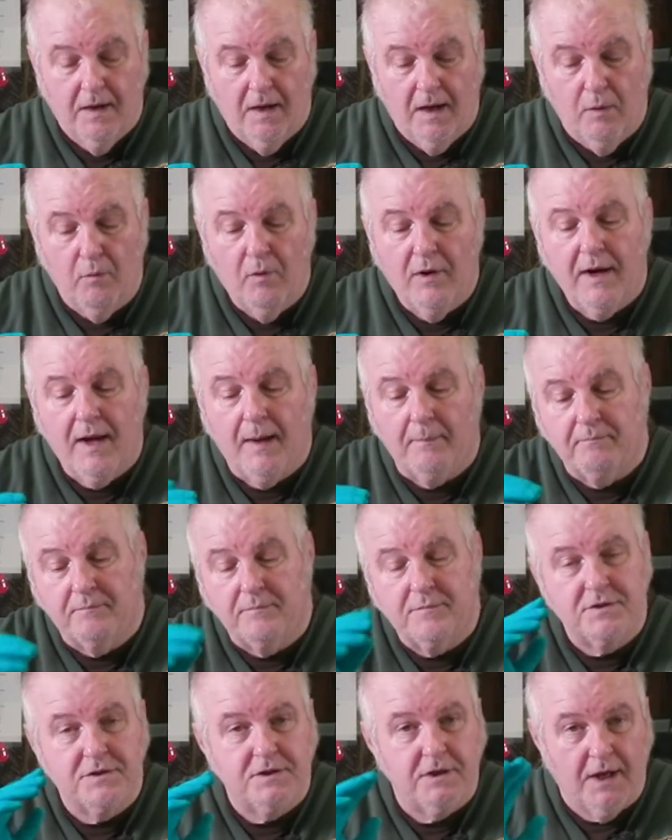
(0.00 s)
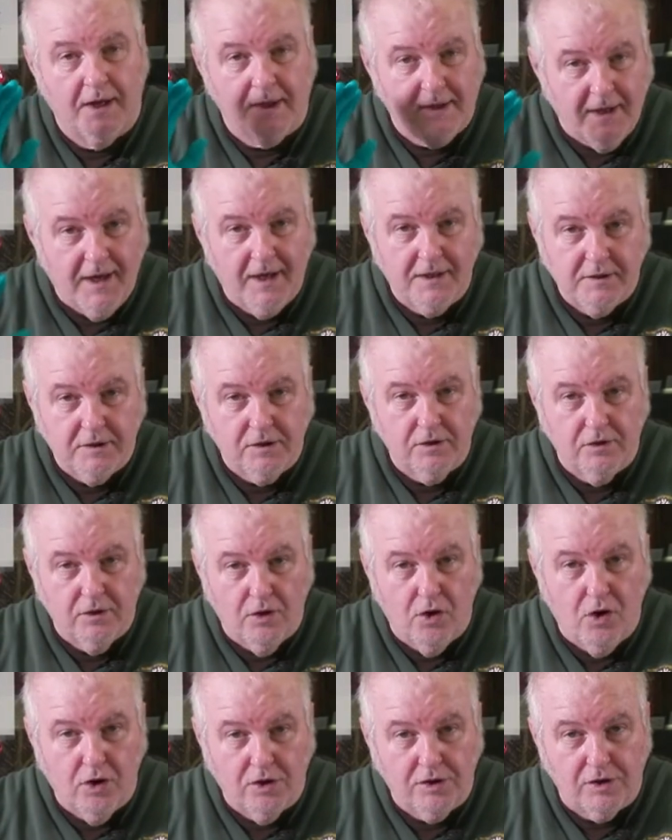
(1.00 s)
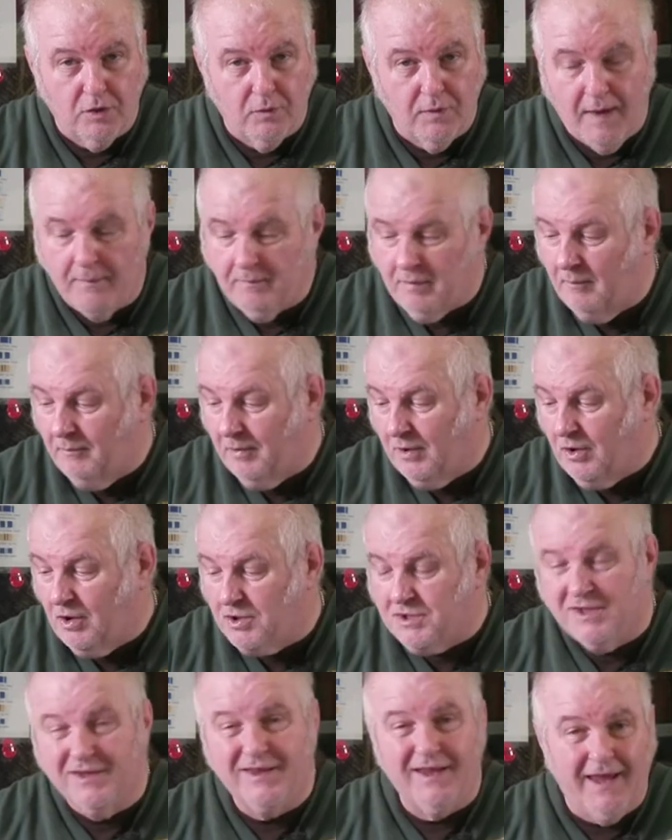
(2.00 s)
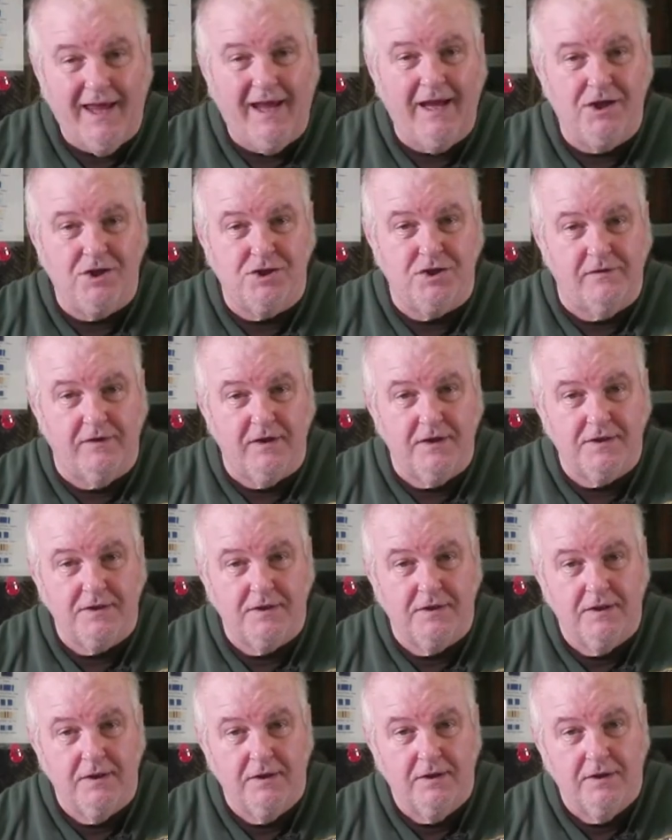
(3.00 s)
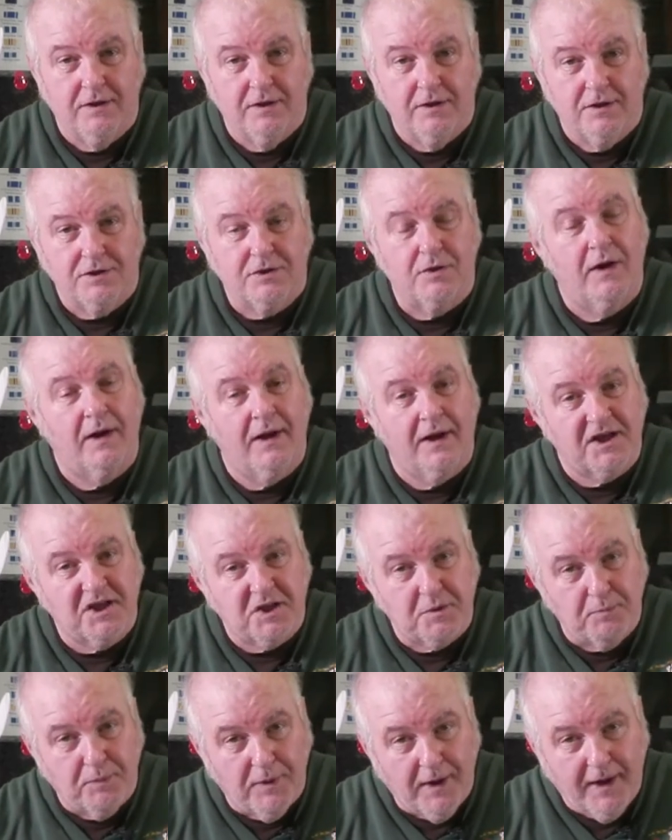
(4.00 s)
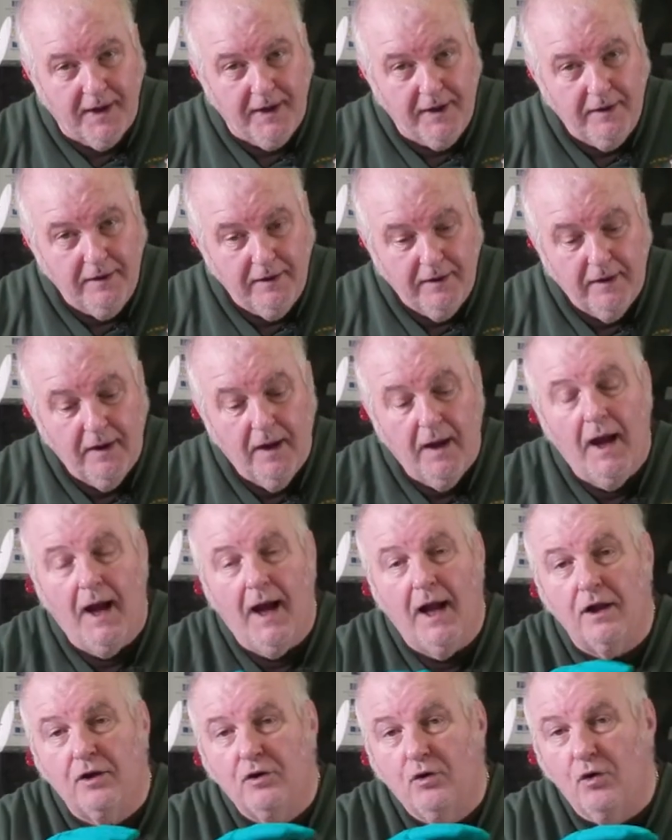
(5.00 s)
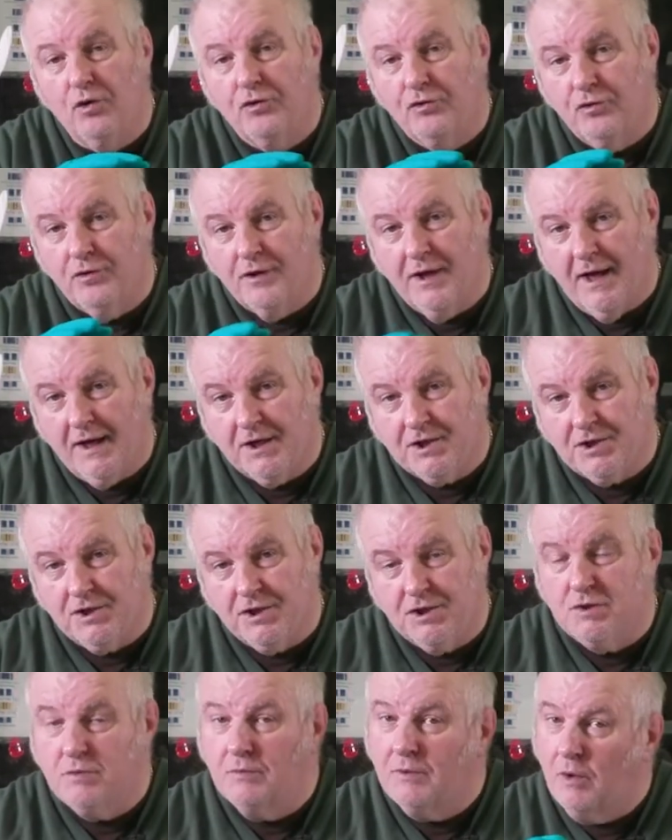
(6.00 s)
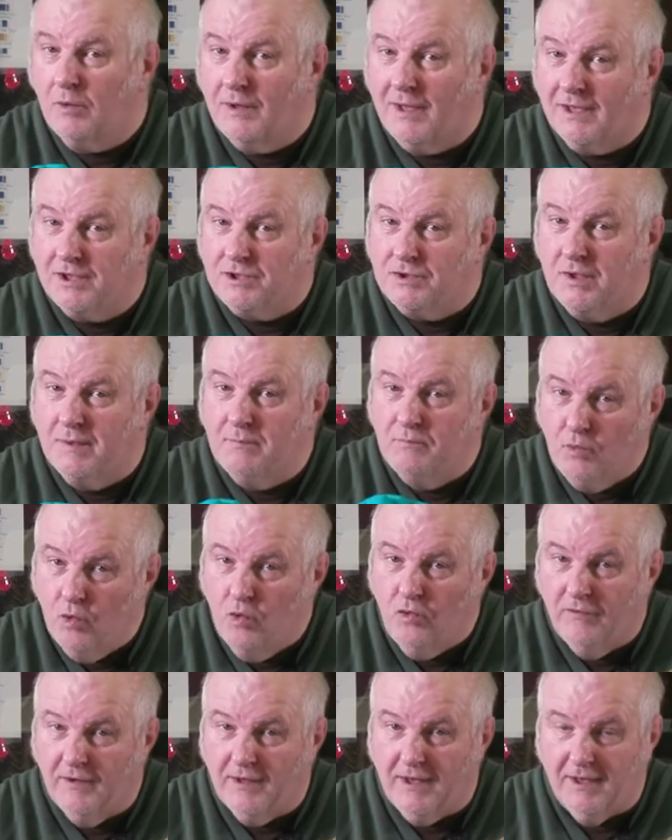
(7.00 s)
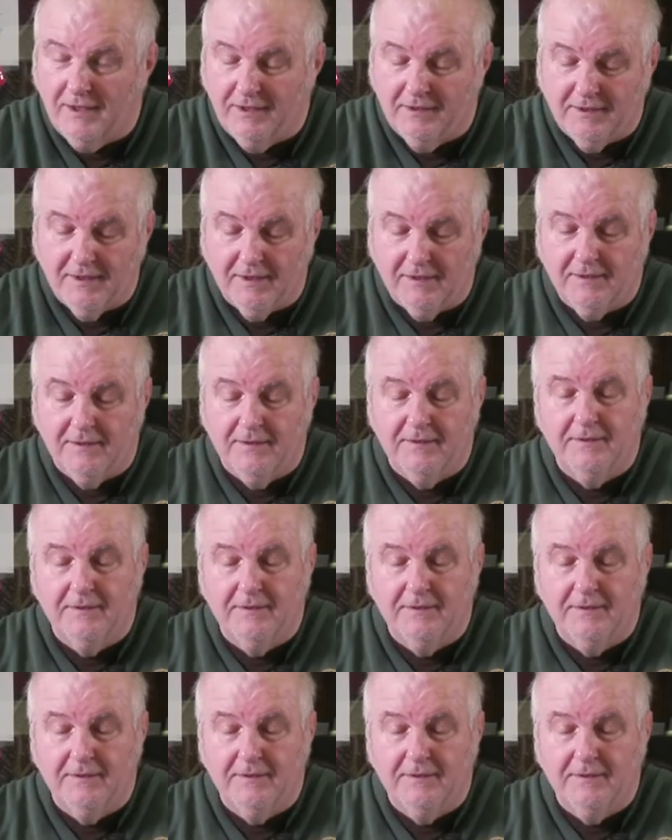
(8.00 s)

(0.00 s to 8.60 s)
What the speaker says: And what happens, I can't cock the weapon because of the age of it, so I'll explain. I'll go through the actions without actually moving anything.